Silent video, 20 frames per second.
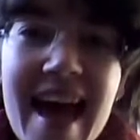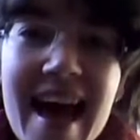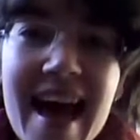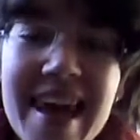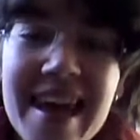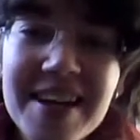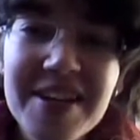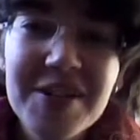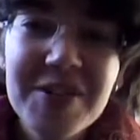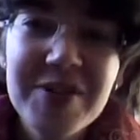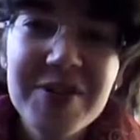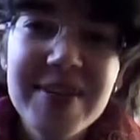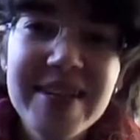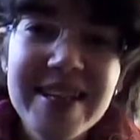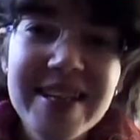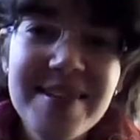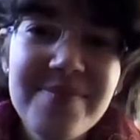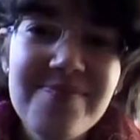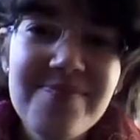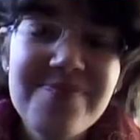And
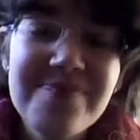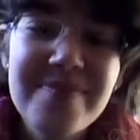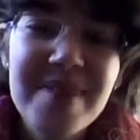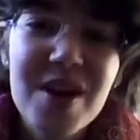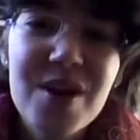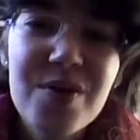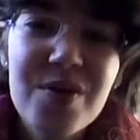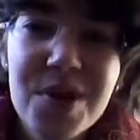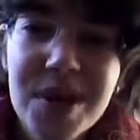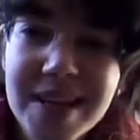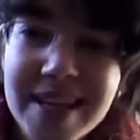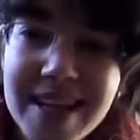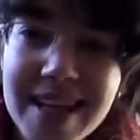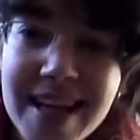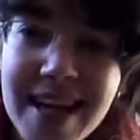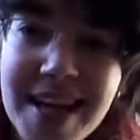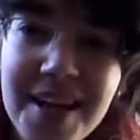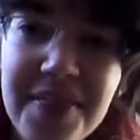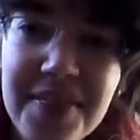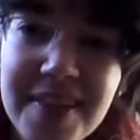actually, working
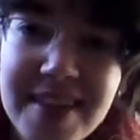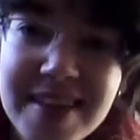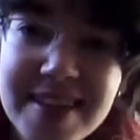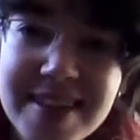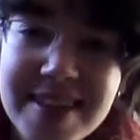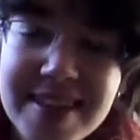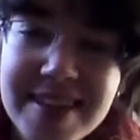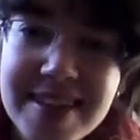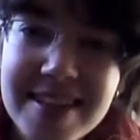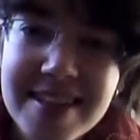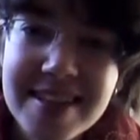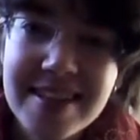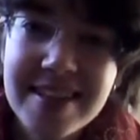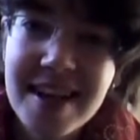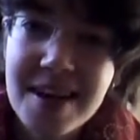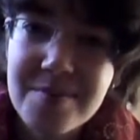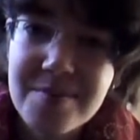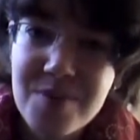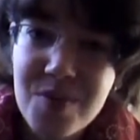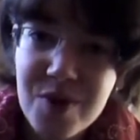like this is a
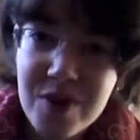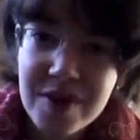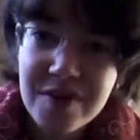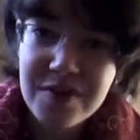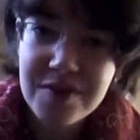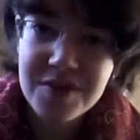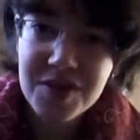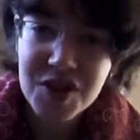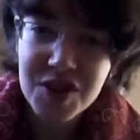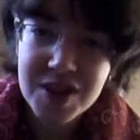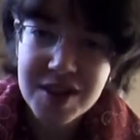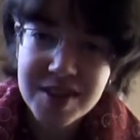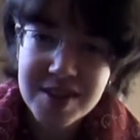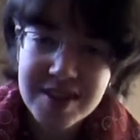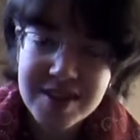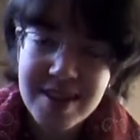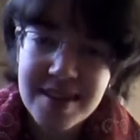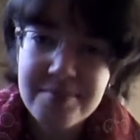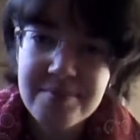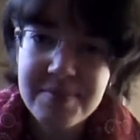lot more
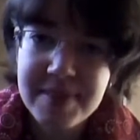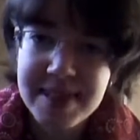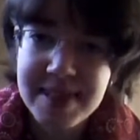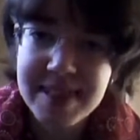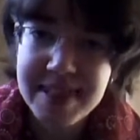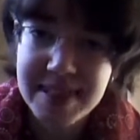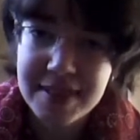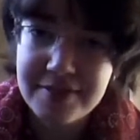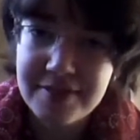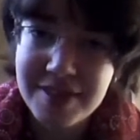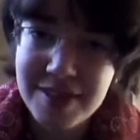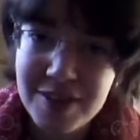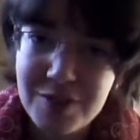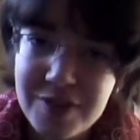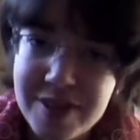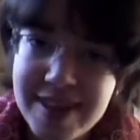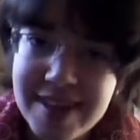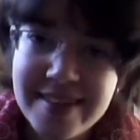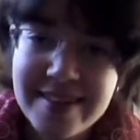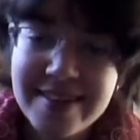efficient than me giving you
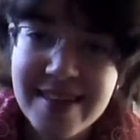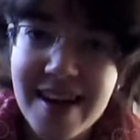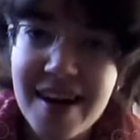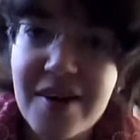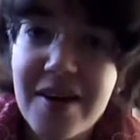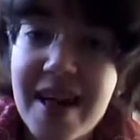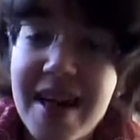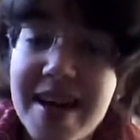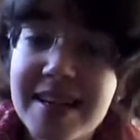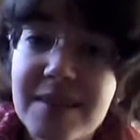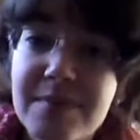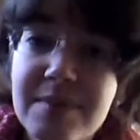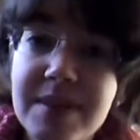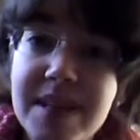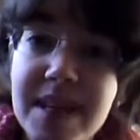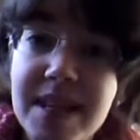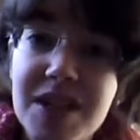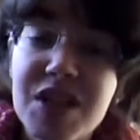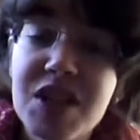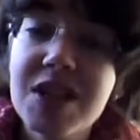the entire
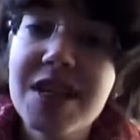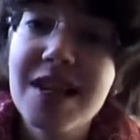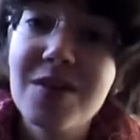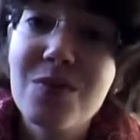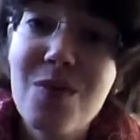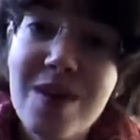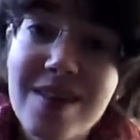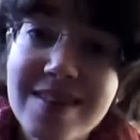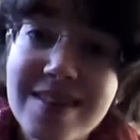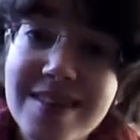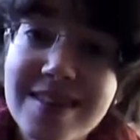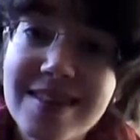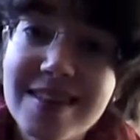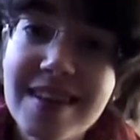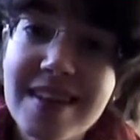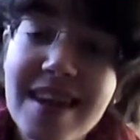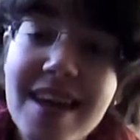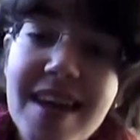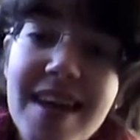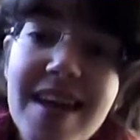explanation at once.
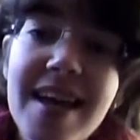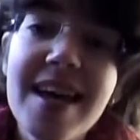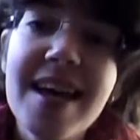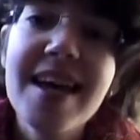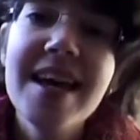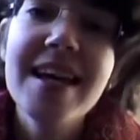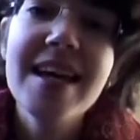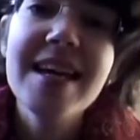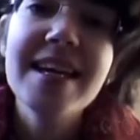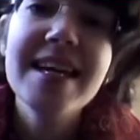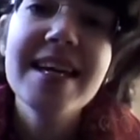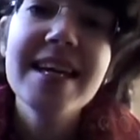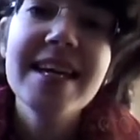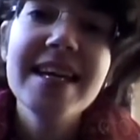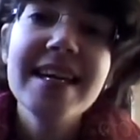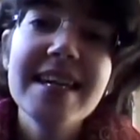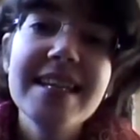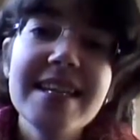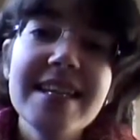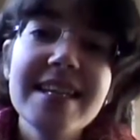
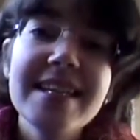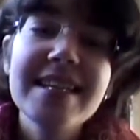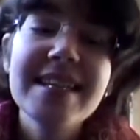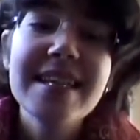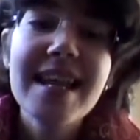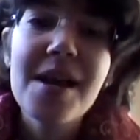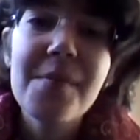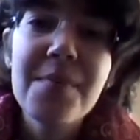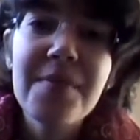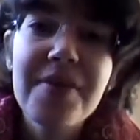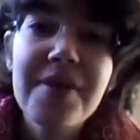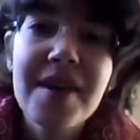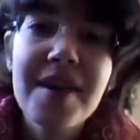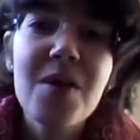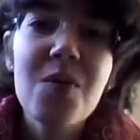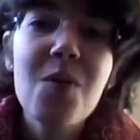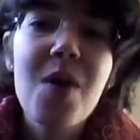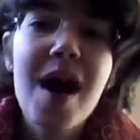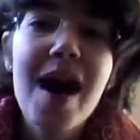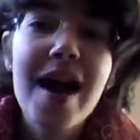It's the same
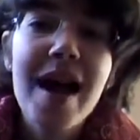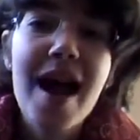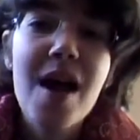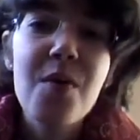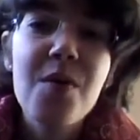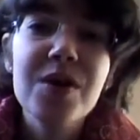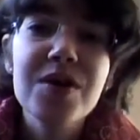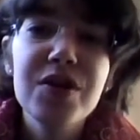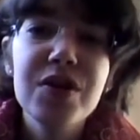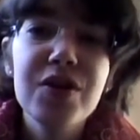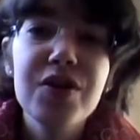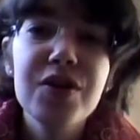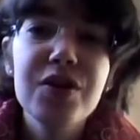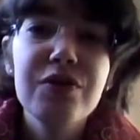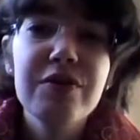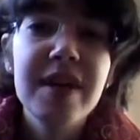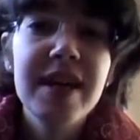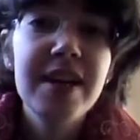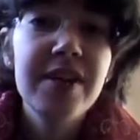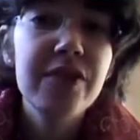thing why I want you to
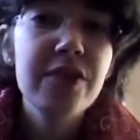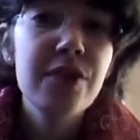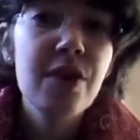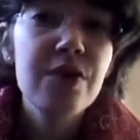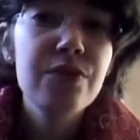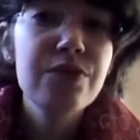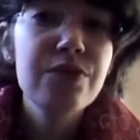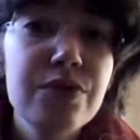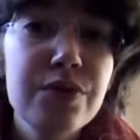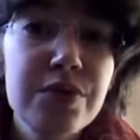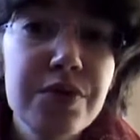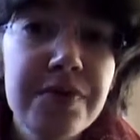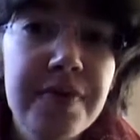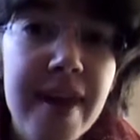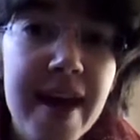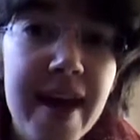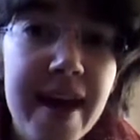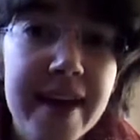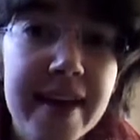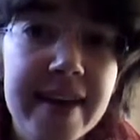create your rune
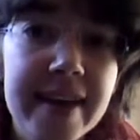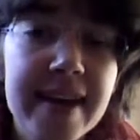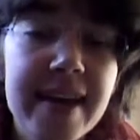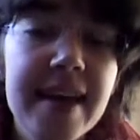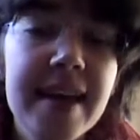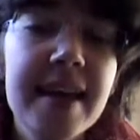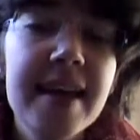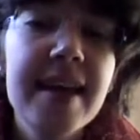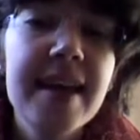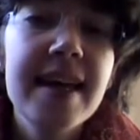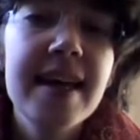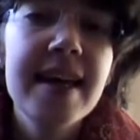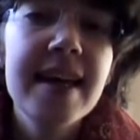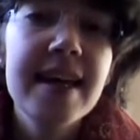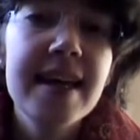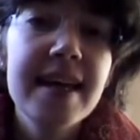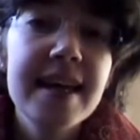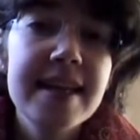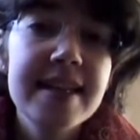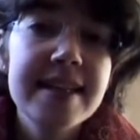deck
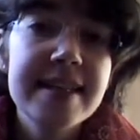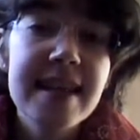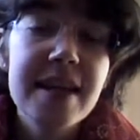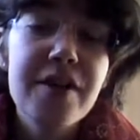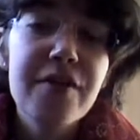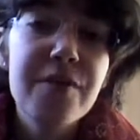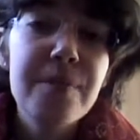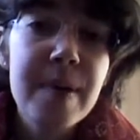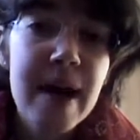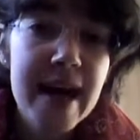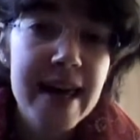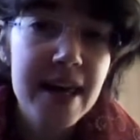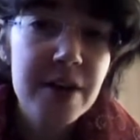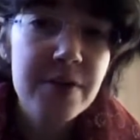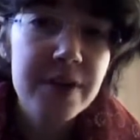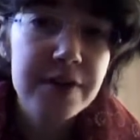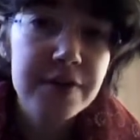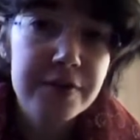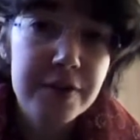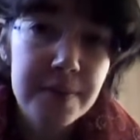instead of buying
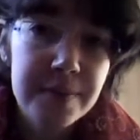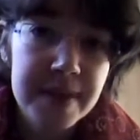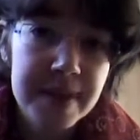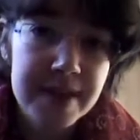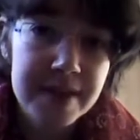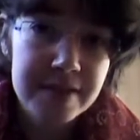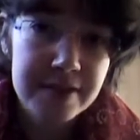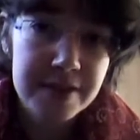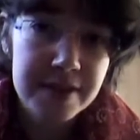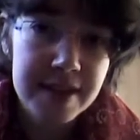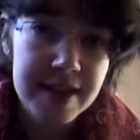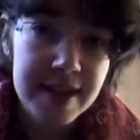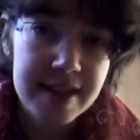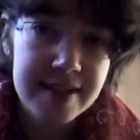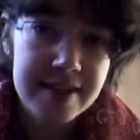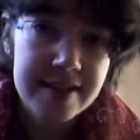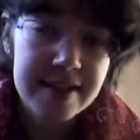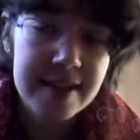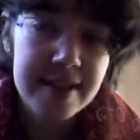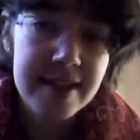one from the internet.
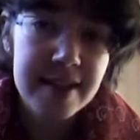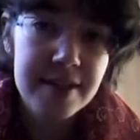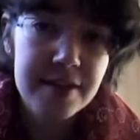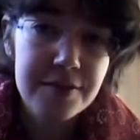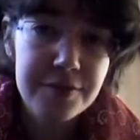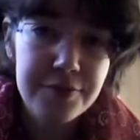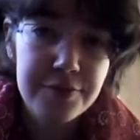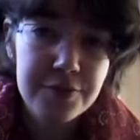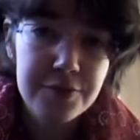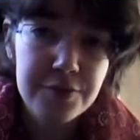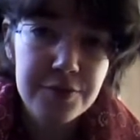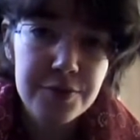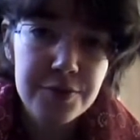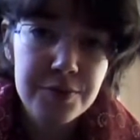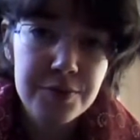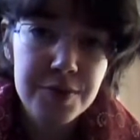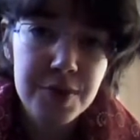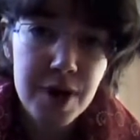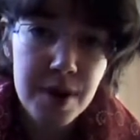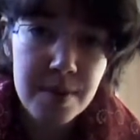If
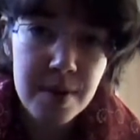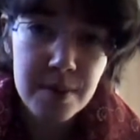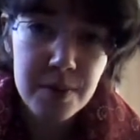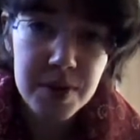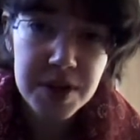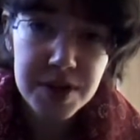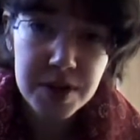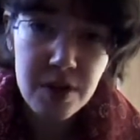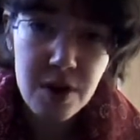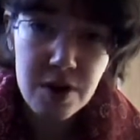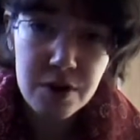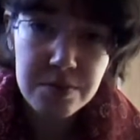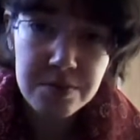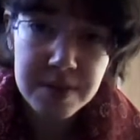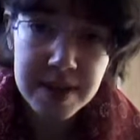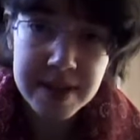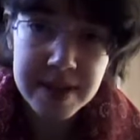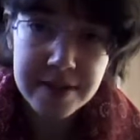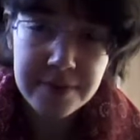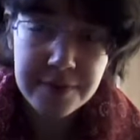you come up with your own
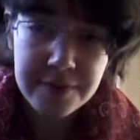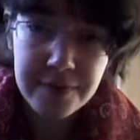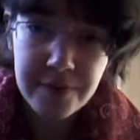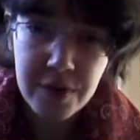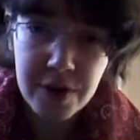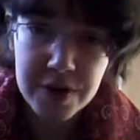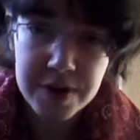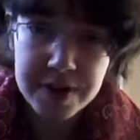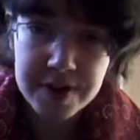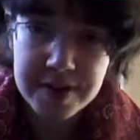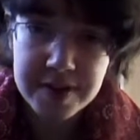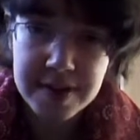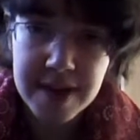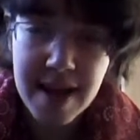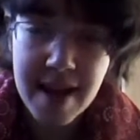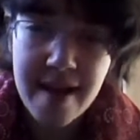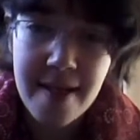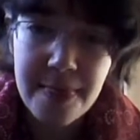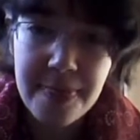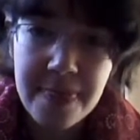meaning first
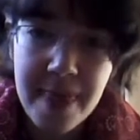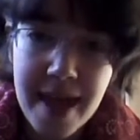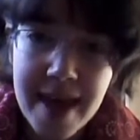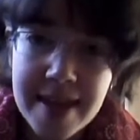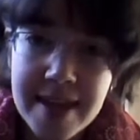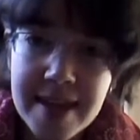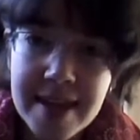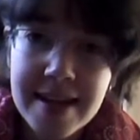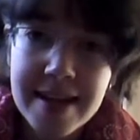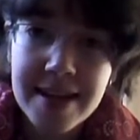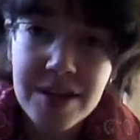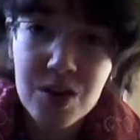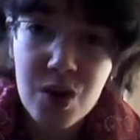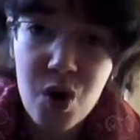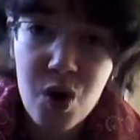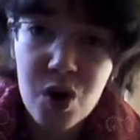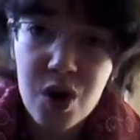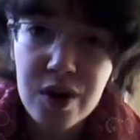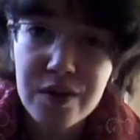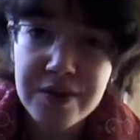and then link
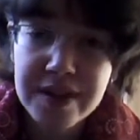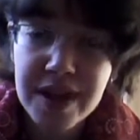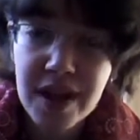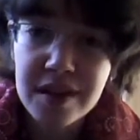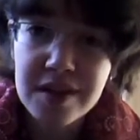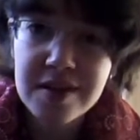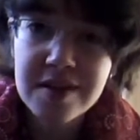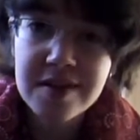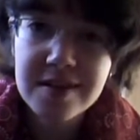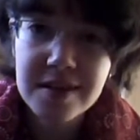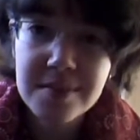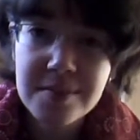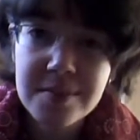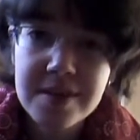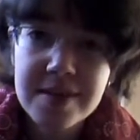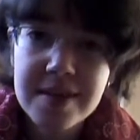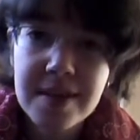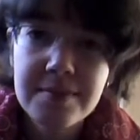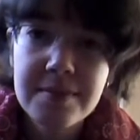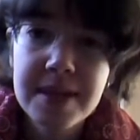all of the other
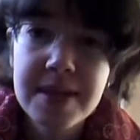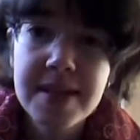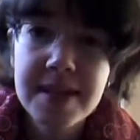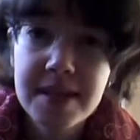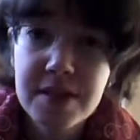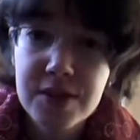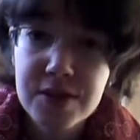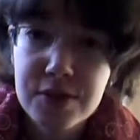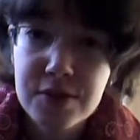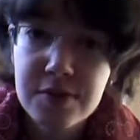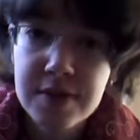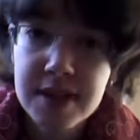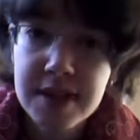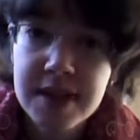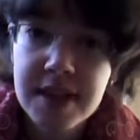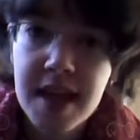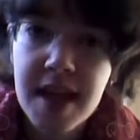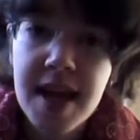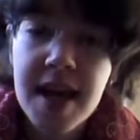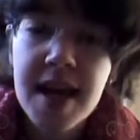symbols and meanings to it,
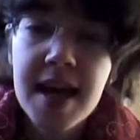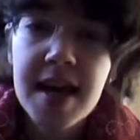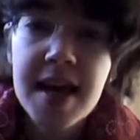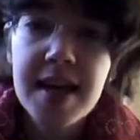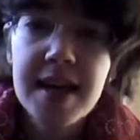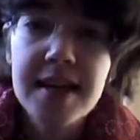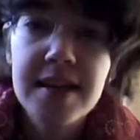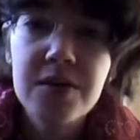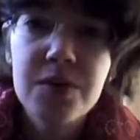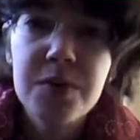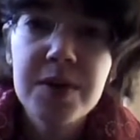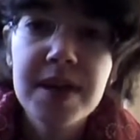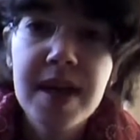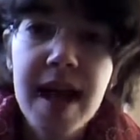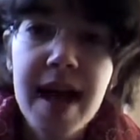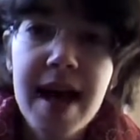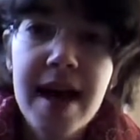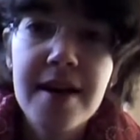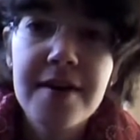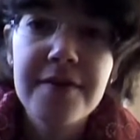it will
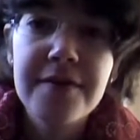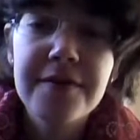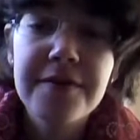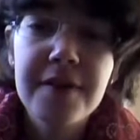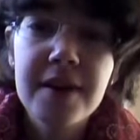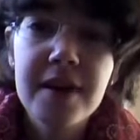have